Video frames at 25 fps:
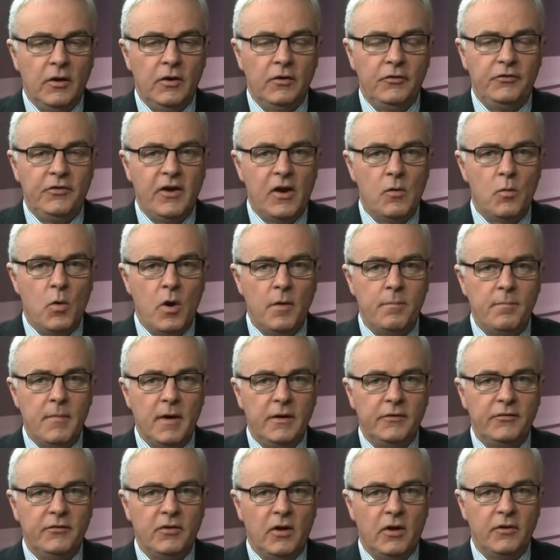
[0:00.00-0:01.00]
So what
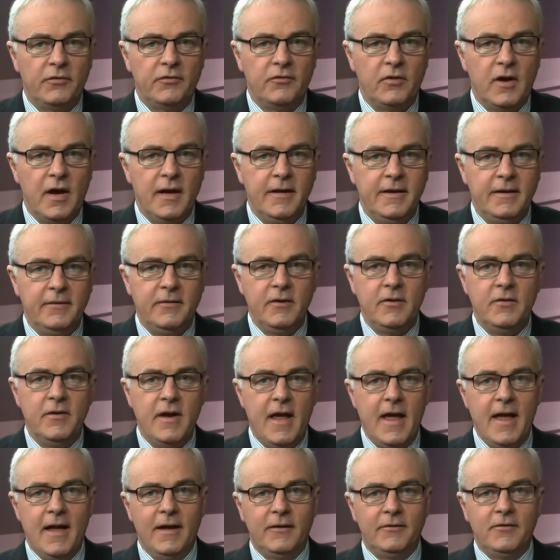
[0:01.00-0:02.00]
must Australia do
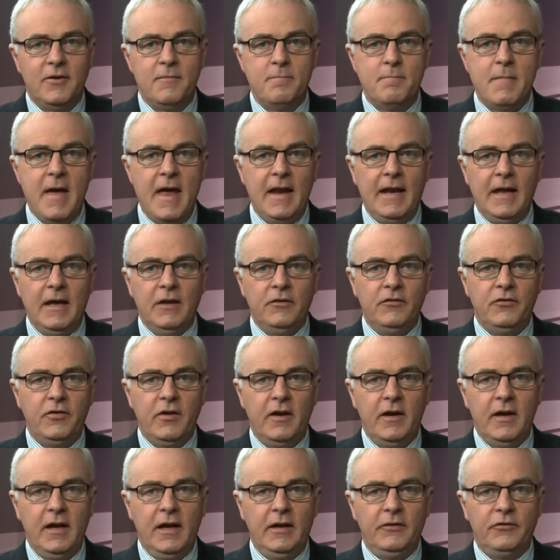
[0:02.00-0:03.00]
now to
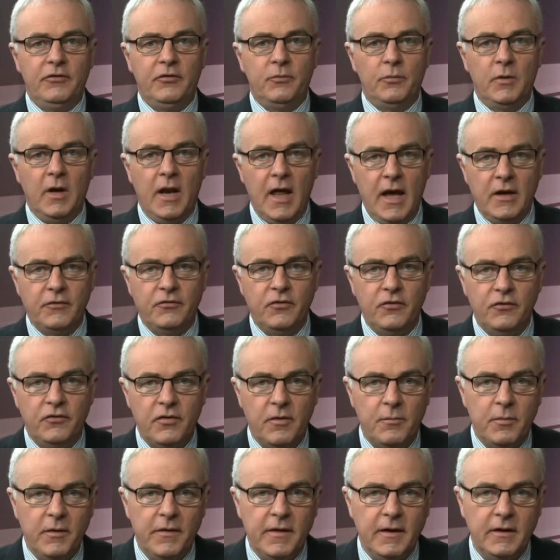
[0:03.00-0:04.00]
manage its
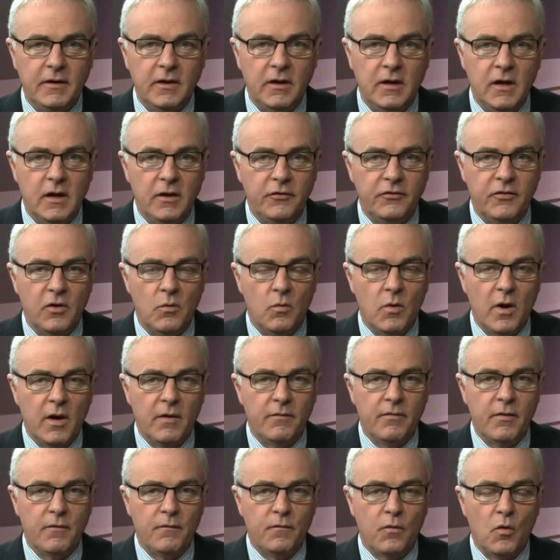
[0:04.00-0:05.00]
relationship with Indonesia? One
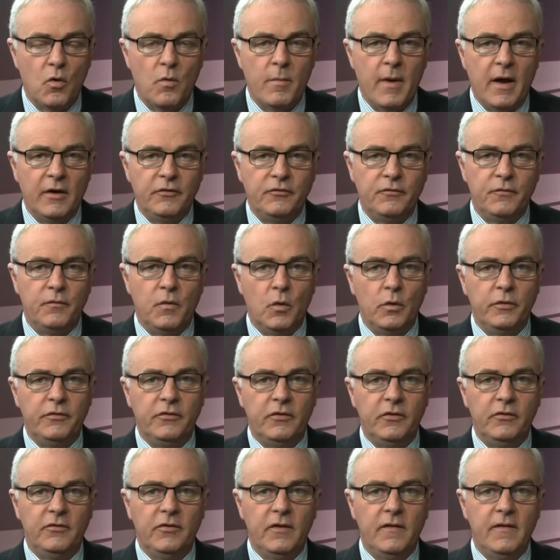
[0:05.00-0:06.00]
of the foremost
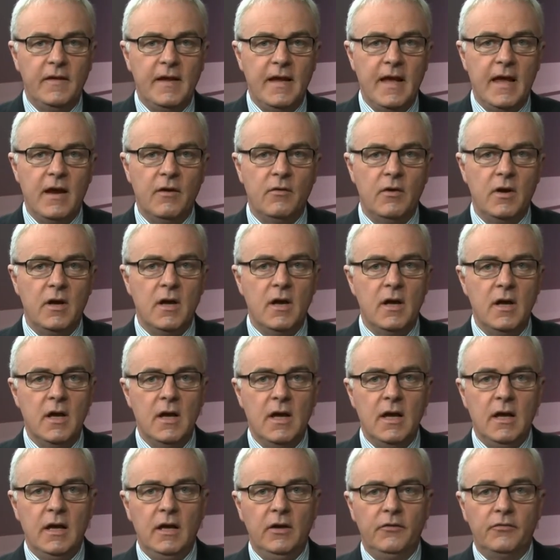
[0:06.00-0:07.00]
voices in the area
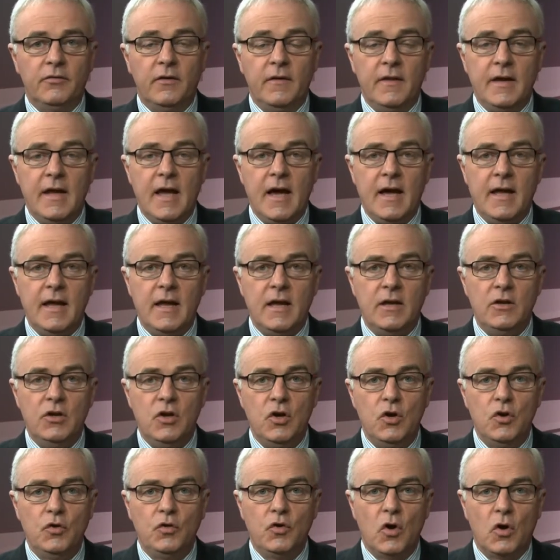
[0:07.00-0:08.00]
is from the
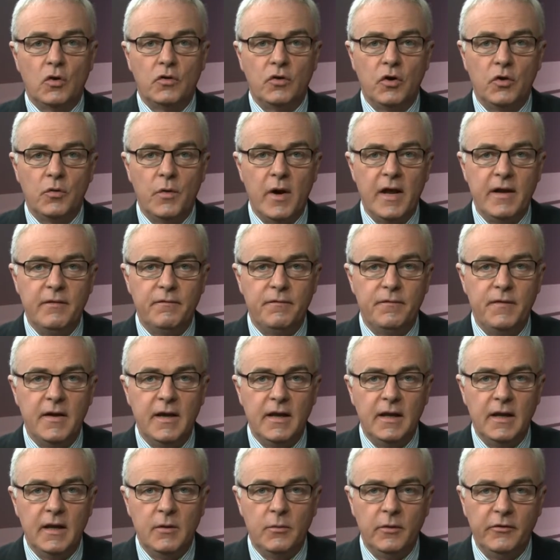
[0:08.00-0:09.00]
ANU. Dr. Greg
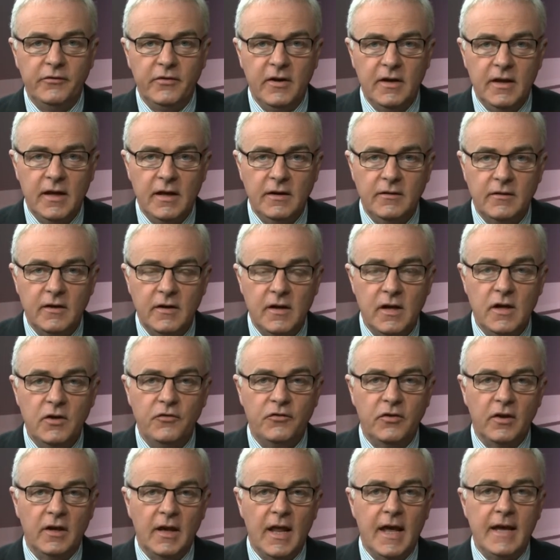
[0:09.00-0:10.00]
Fearley was in
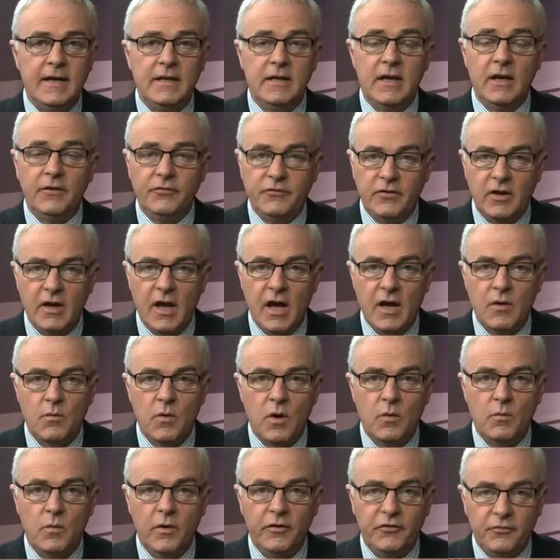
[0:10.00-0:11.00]
Indonesia late yesterday
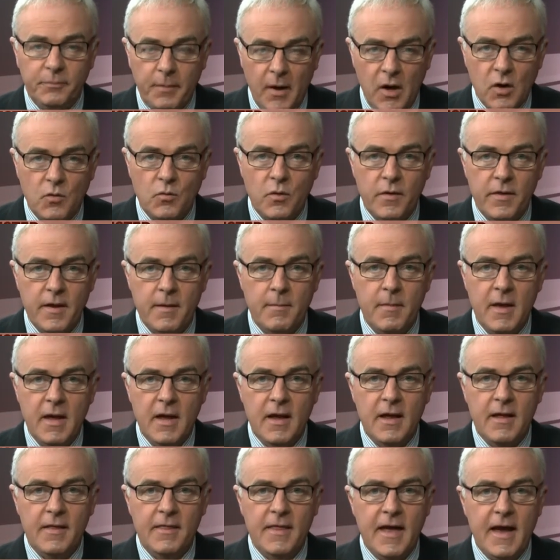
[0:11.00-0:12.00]
when we spoke with him.
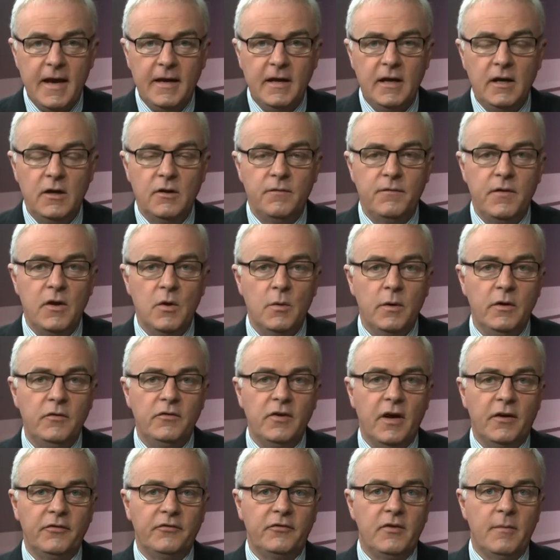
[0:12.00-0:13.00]
That interview in
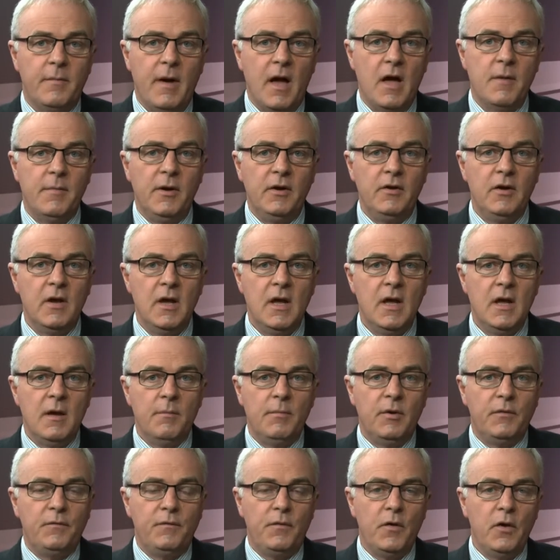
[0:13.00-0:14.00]
just a moment.
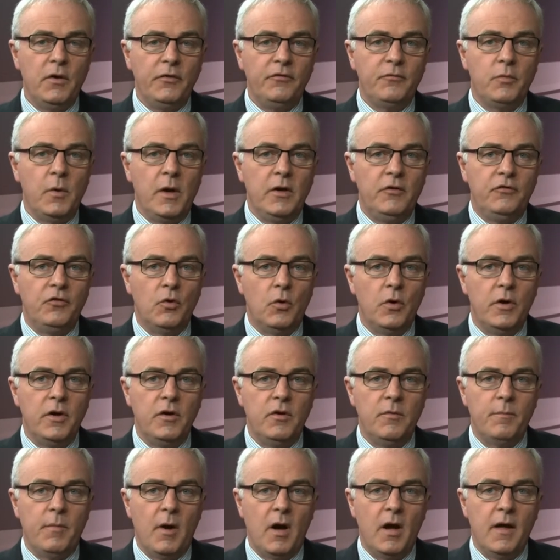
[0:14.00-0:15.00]
But first we're
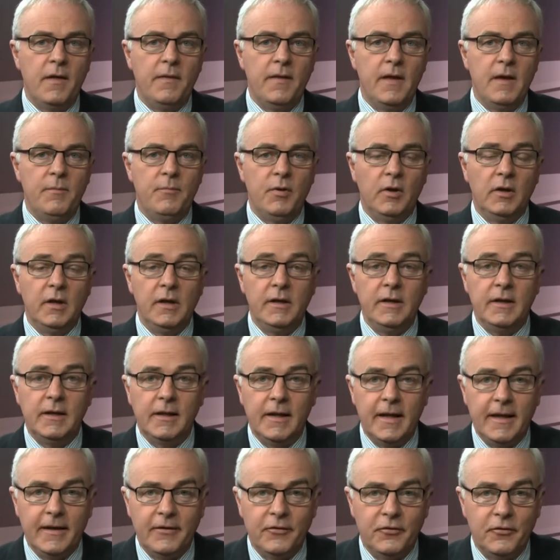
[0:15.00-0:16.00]
joined by the
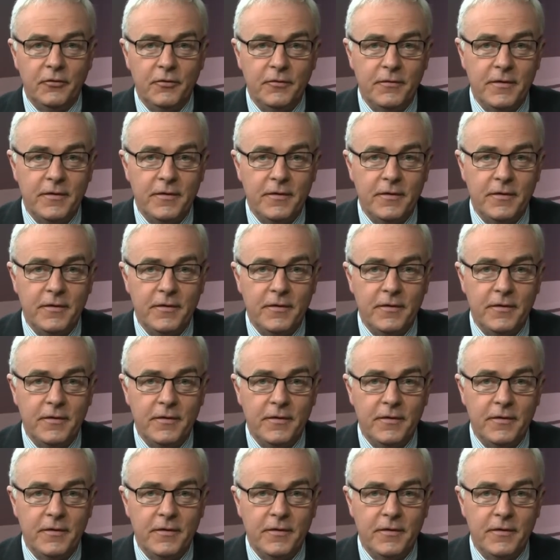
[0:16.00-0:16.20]
political editor